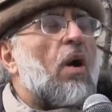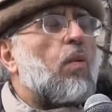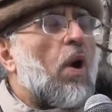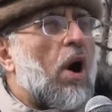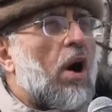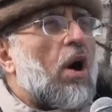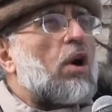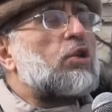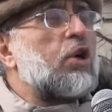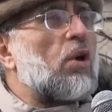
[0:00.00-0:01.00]
a war
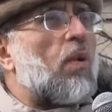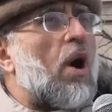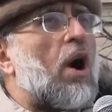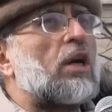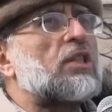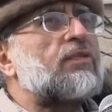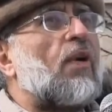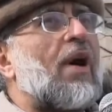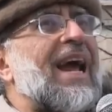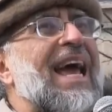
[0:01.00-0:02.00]
or two wars
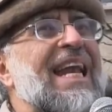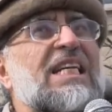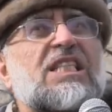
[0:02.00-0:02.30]
for an